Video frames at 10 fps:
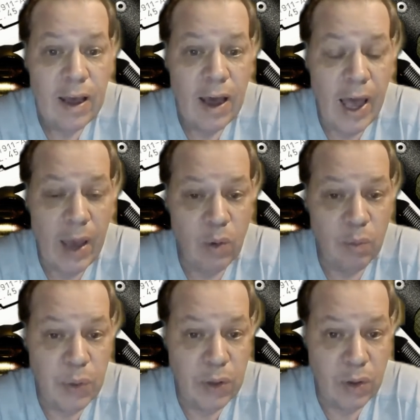I will
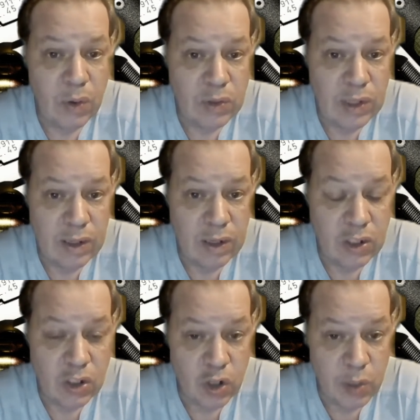put those in the
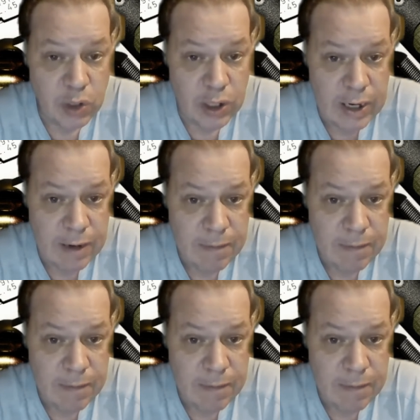description.